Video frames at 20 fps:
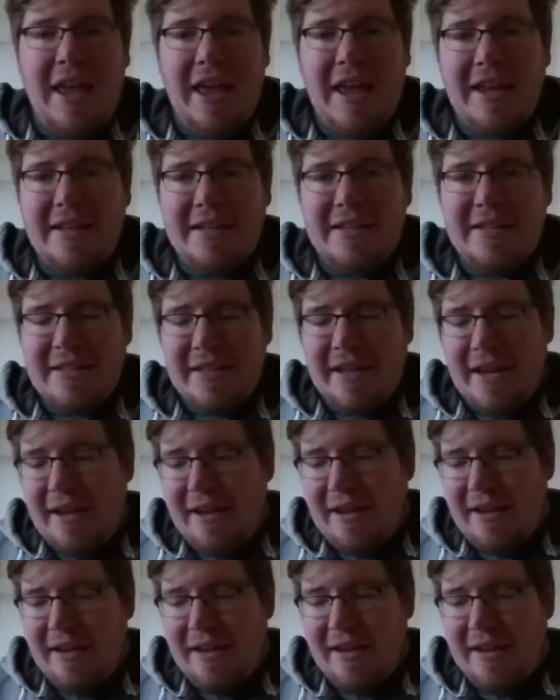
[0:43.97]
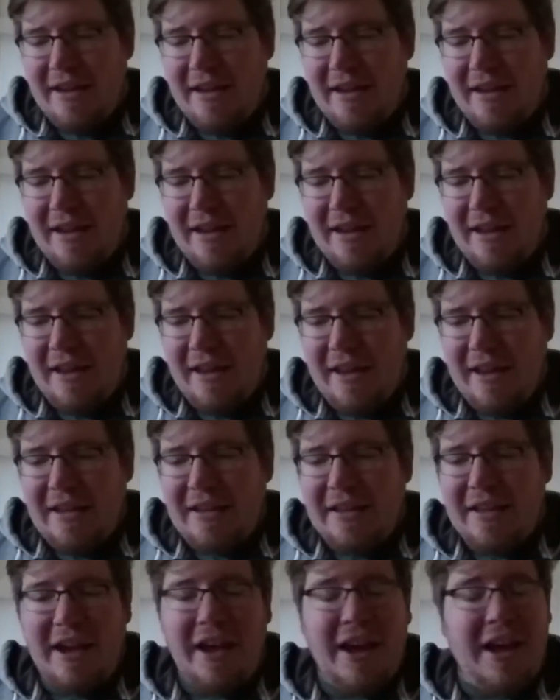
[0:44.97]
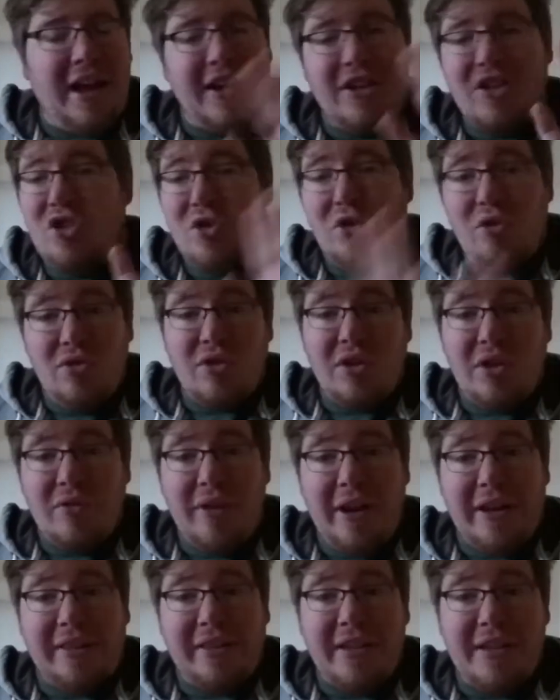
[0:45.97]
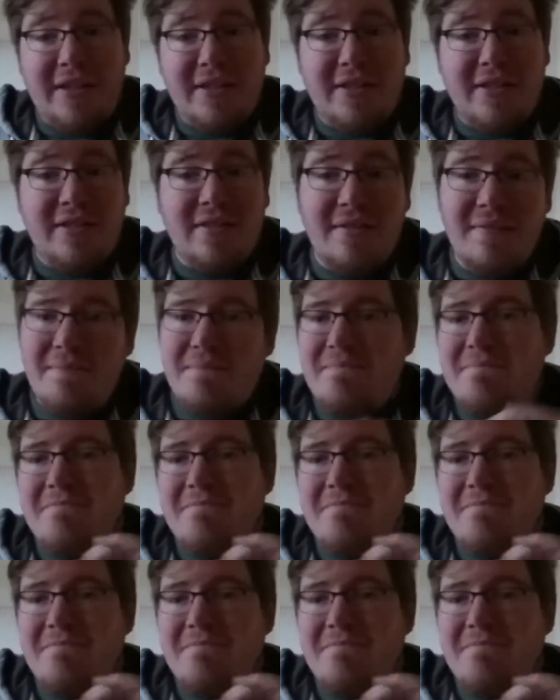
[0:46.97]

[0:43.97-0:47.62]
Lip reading: And yeah, as soon as I read this,